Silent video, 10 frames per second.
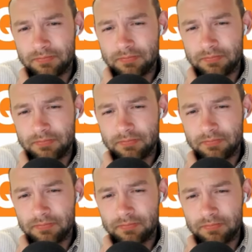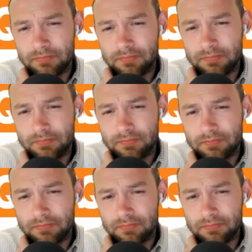
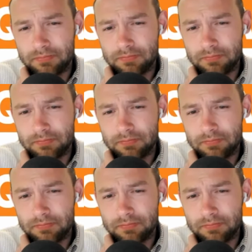This person isn't speaking.